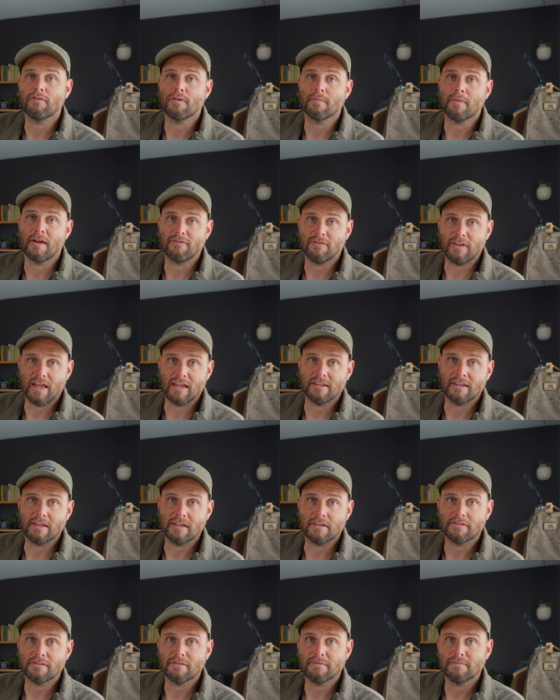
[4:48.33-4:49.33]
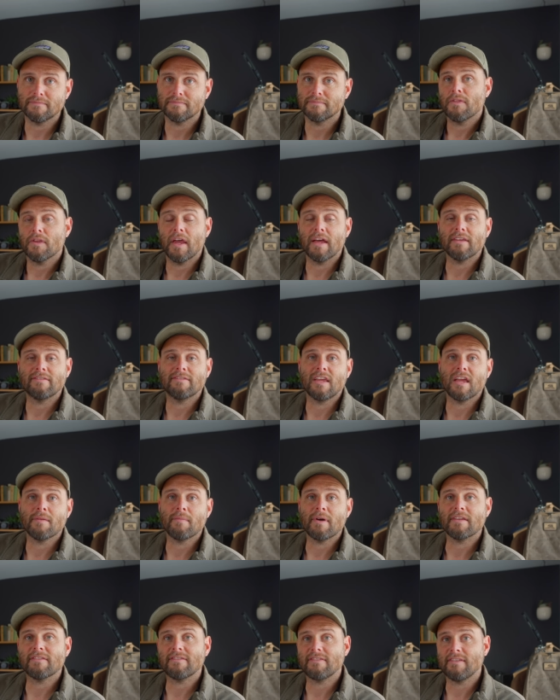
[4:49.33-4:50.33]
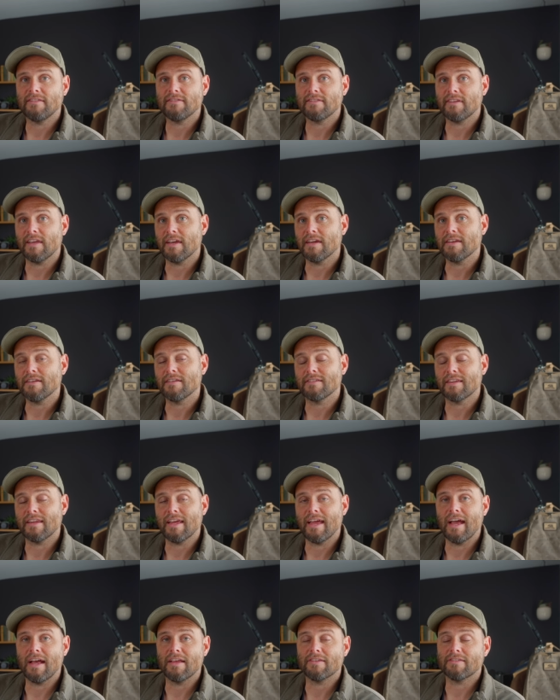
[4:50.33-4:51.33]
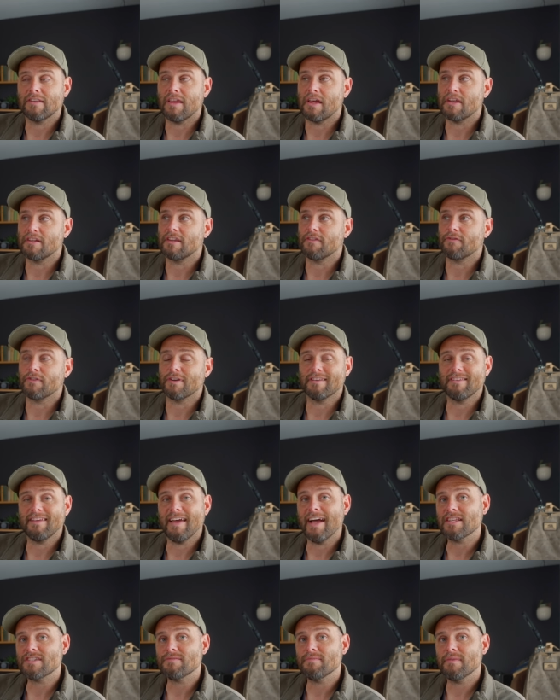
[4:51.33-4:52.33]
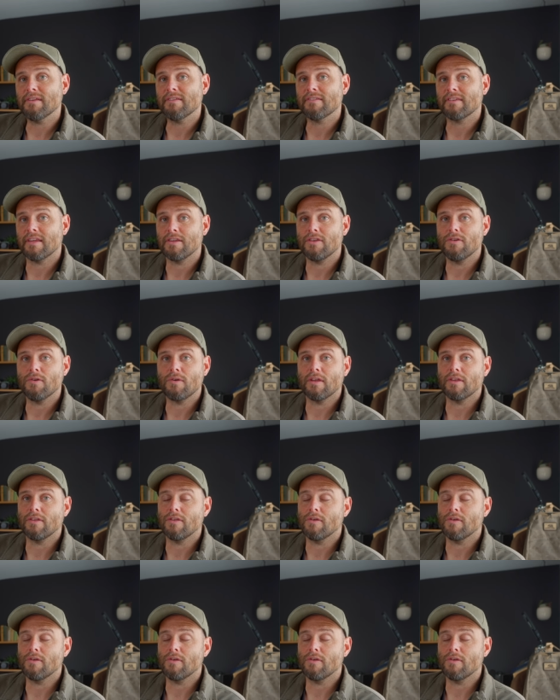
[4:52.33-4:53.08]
for my flat lays. The nice thing about a C-Stand is that it has a lot of different attachments and you can